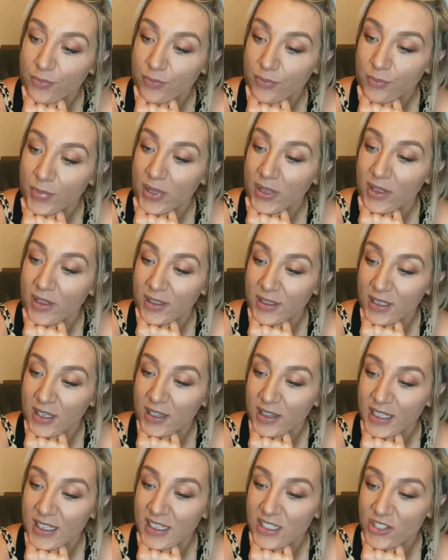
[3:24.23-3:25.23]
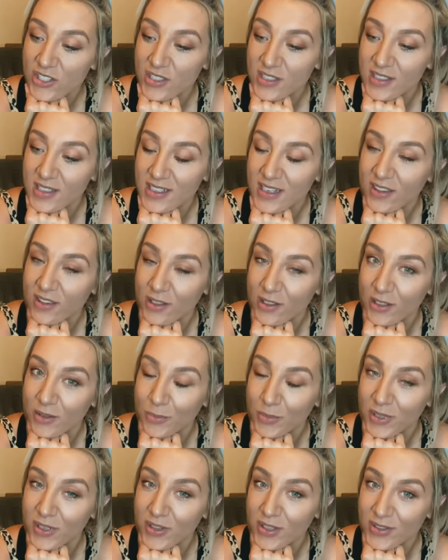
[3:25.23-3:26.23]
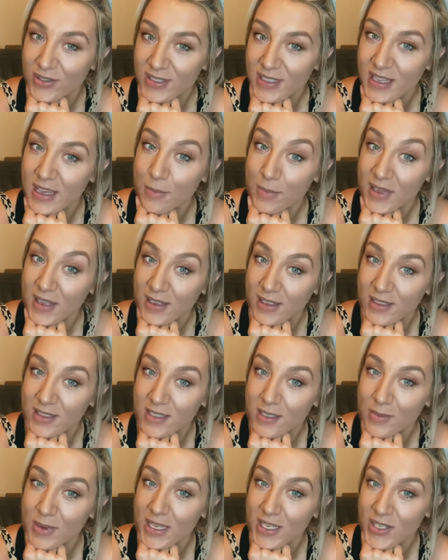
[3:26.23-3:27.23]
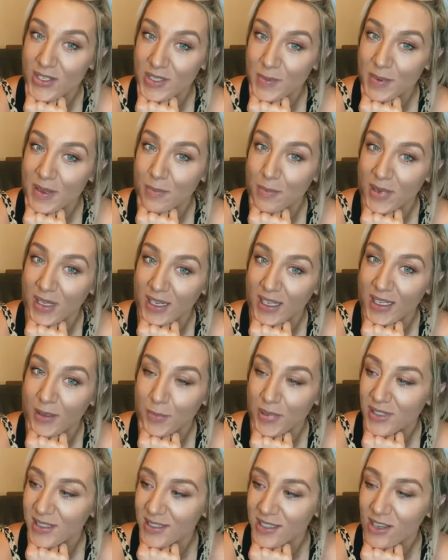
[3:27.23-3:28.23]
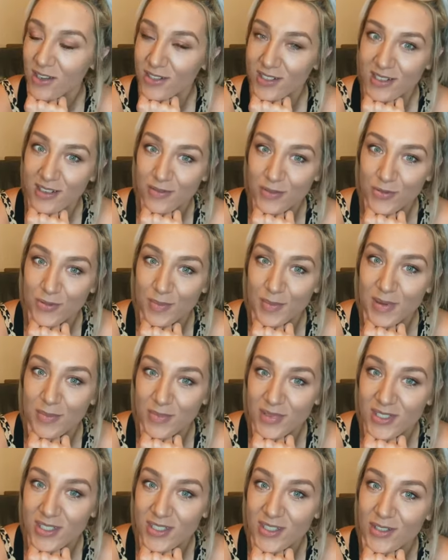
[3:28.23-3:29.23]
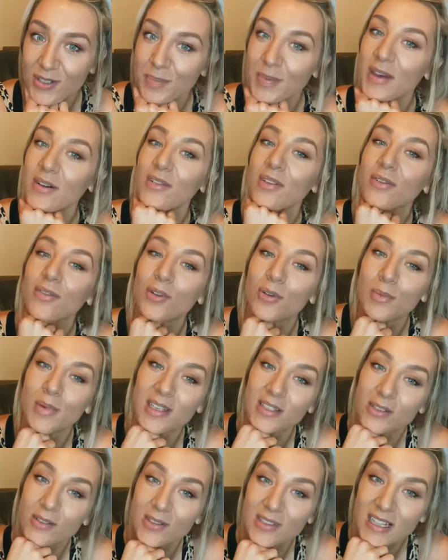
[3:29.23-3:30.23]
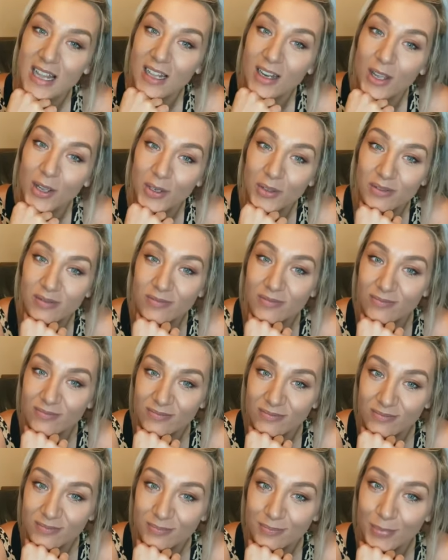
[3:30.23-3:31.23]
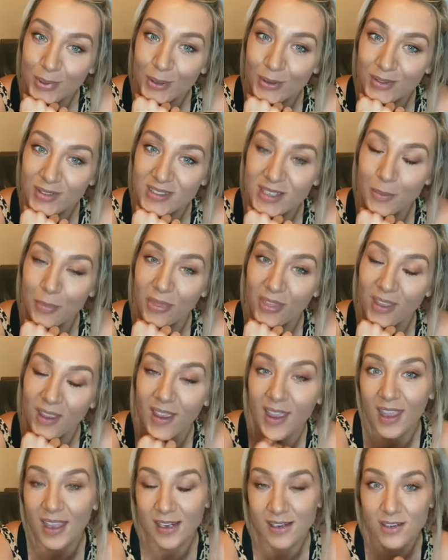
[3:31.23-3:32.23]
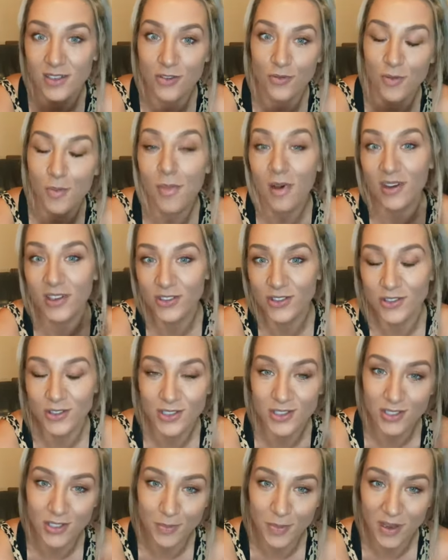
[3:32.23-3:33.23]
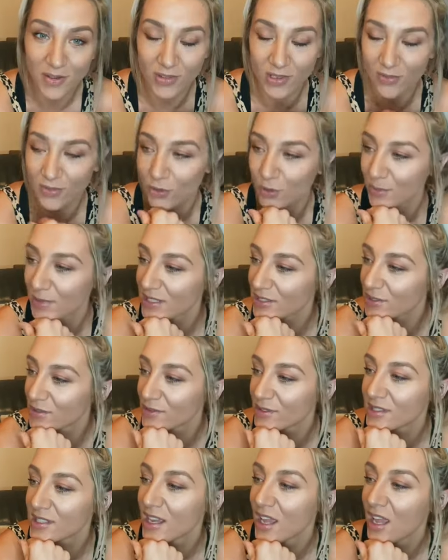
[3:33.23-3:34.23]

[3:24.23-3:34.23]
But I think it's just another one of those gimmicks to make you spend money, because it's hard enough to remember to do pelvic floor muscles, let alone put something in to remind you to do pelvic floor muscles.